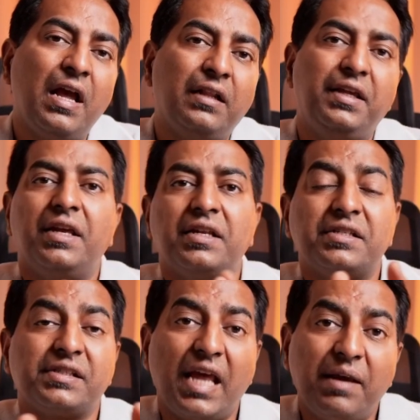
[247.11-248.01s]
The
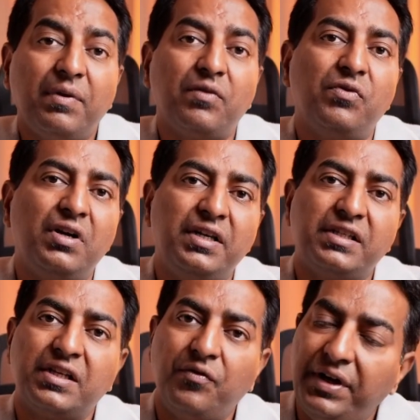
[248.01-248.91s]
cyber world
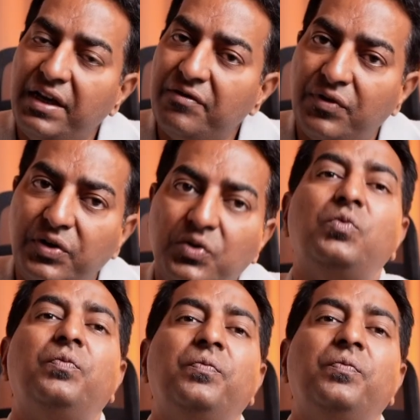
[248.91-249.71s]
is waiting for you.